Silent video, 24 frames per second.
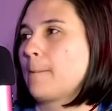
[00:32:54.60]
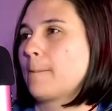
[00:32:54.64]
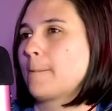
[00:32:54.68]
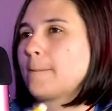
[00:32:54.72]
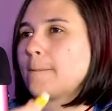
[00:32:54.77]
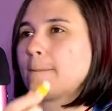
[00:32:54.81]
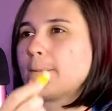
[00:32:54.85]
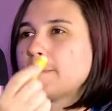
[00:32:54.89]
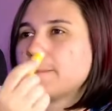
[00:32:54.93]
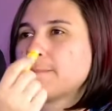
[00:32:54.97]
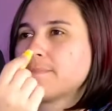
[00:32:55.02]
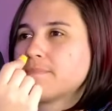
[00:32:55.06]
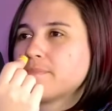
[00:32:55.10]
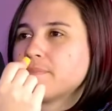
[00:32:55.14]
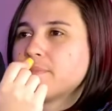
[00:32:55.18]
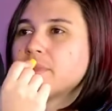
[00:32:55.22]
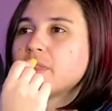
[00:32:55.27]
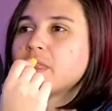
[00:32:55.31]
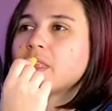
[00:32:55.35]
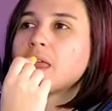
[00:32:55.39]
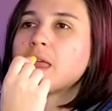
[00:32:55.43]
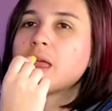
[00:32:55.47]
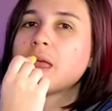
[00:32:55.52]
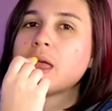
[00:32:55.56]

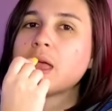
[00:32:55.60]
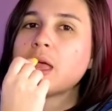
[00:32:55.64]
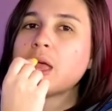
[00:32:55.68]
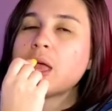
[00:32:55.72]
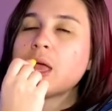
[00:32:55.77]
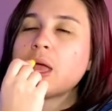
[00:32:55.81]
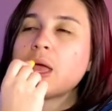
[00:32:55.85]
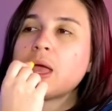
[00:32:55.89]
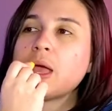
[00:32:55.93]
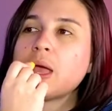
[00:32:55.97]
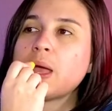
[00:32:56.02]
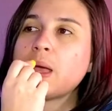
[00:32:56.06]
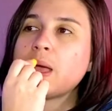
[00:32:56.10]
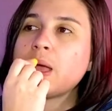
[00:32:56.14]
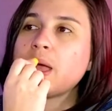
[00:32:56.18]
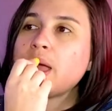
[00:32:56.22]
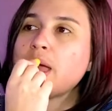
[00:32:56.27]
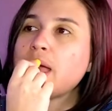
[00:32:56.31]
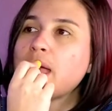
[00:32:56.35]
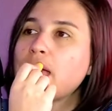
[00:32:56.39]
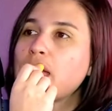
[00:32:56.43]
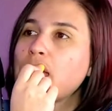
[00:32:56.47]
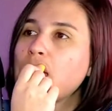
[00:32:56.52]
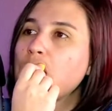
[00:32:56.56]

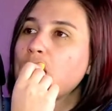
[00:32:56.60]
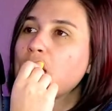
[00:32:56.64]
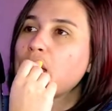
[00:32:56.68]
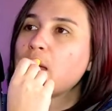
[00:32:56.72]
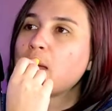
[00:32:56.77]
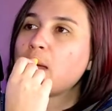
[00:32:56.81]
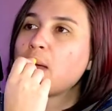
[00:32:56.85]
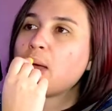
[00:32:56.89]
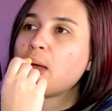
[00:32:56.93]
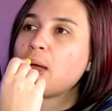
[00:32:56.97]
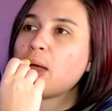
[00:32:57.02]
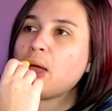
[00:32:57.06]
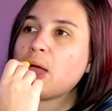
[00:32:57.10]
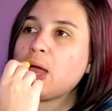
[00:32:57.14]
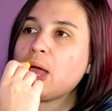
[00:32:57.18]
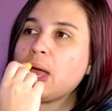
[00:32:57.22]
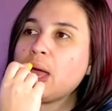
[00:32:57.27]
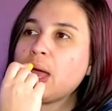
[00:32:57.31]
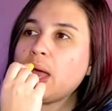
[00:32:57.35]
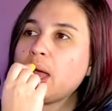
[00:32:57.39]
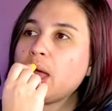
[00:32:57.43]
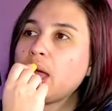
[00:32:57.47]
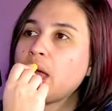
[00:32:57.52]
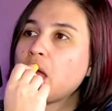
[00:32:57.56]

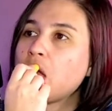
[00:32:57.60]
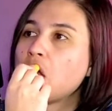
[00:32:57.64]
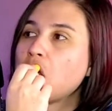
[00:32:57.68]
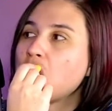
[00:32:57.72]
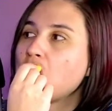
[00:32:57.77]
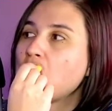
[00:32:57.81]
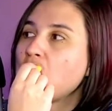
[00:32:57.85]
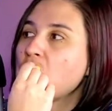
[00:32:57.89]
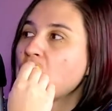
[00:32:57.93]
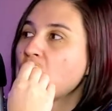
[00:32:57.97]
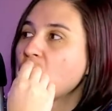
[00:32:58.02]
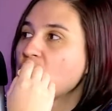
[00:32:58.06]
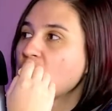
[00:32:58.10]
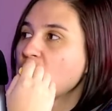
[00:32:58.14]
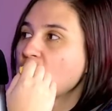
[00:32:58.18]
[no speech]